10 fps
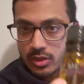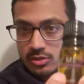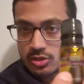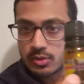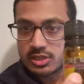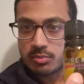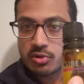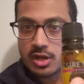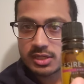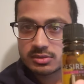So it's a
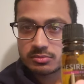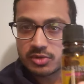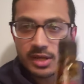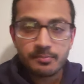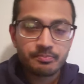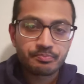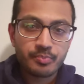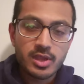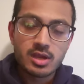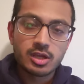product, right?
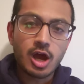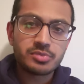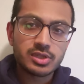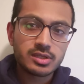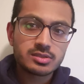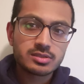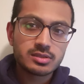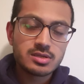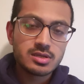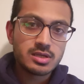Copulins.
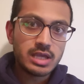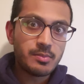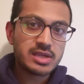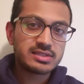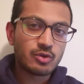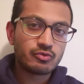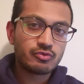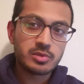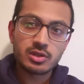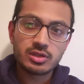It may sound
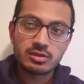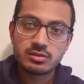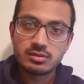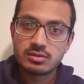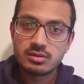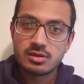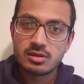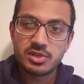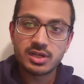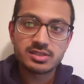familiar
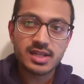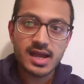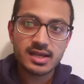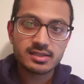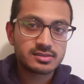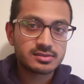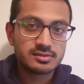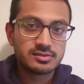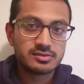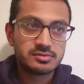because it has
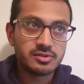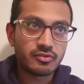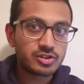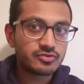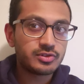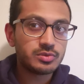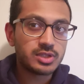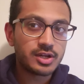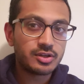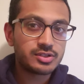the first few
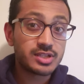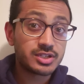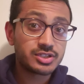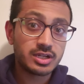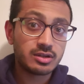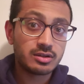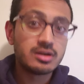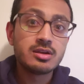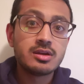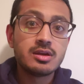letters that share
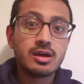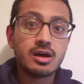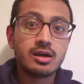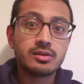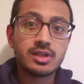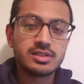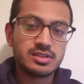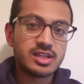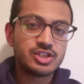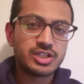uh,
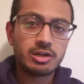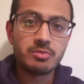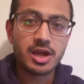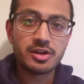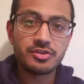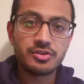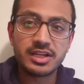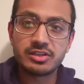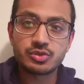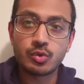that that is shared by another
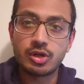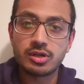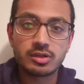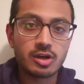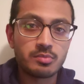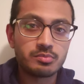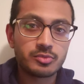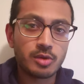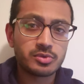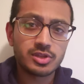English word, cop
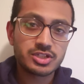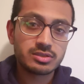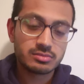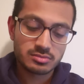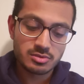copulation.